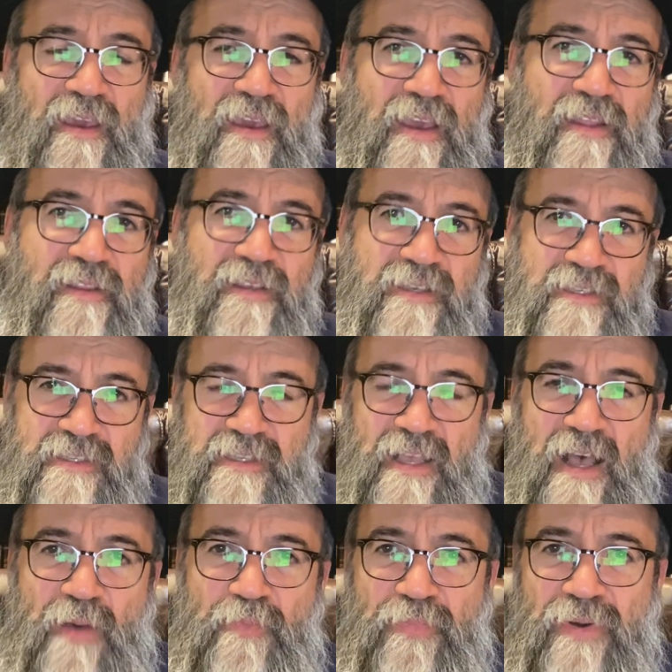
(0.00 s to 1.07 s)
it is
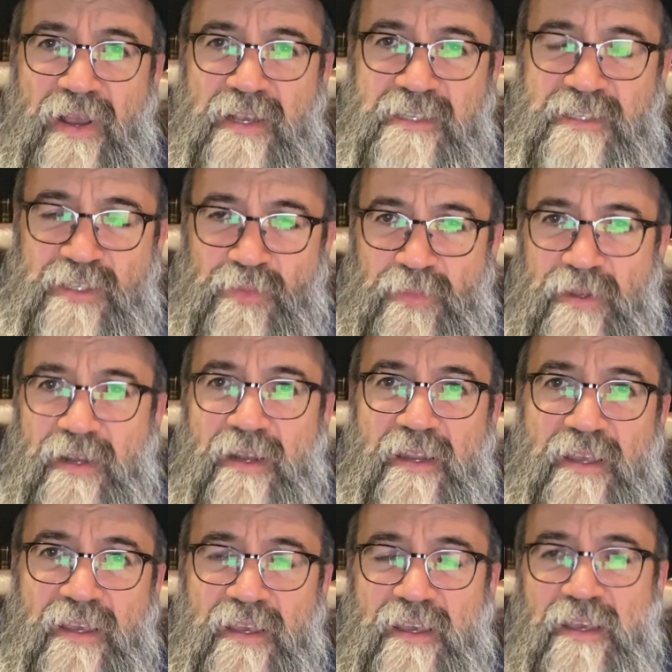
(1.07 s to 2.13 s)

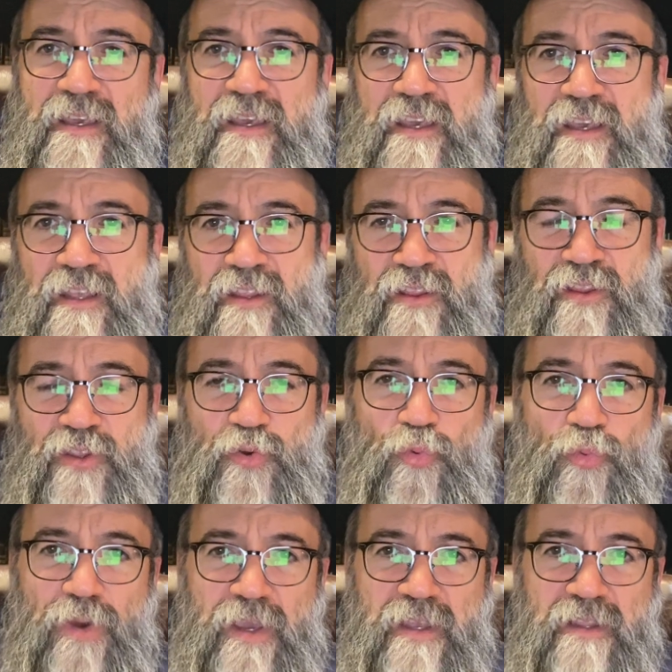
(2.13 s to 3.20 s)
approximately in the
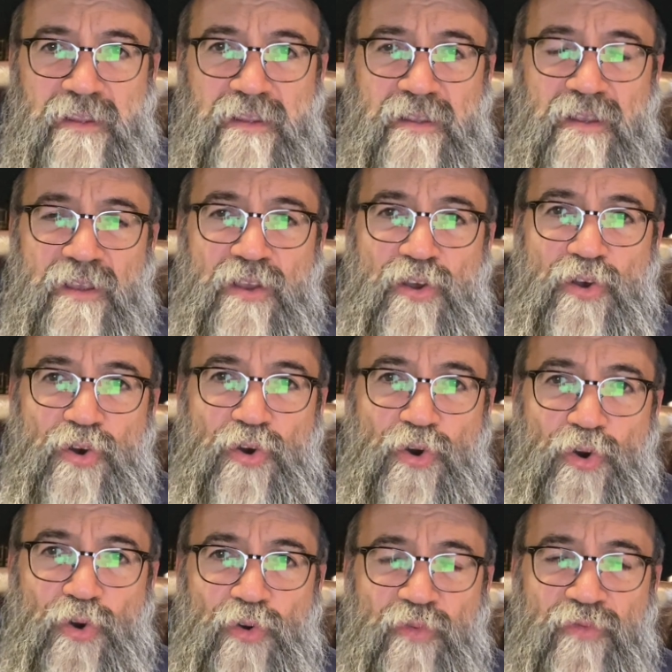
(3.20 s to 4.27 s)
weight
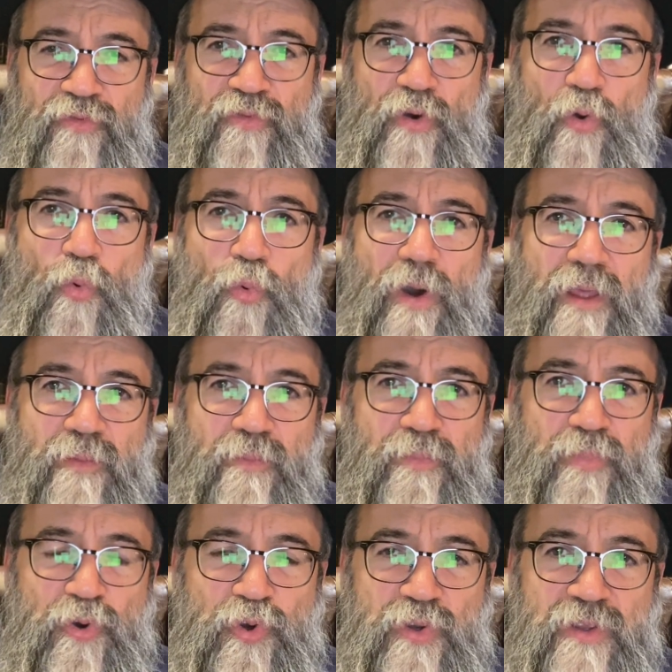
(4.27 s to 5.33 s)
of
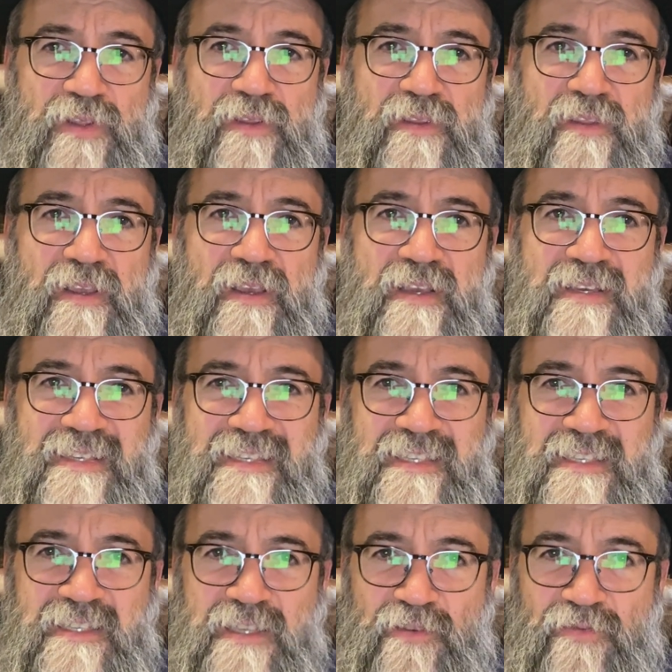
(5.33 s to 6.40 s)

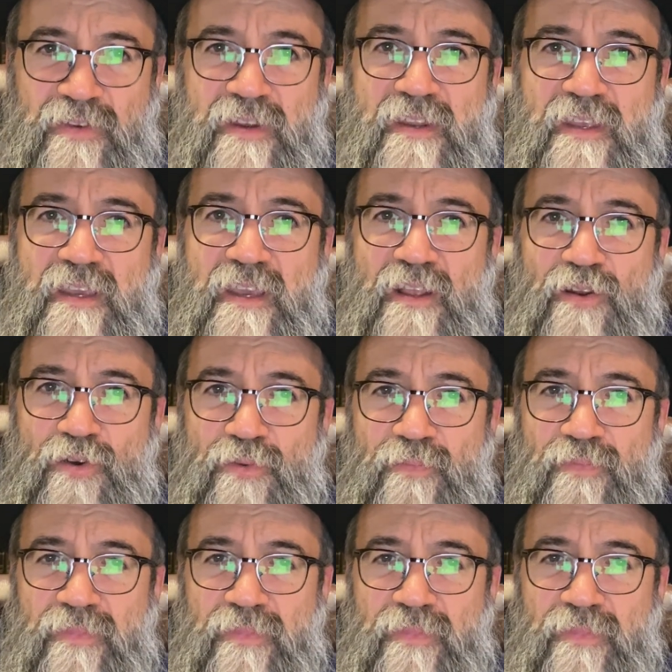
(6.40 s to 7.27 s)
1.7 kilo,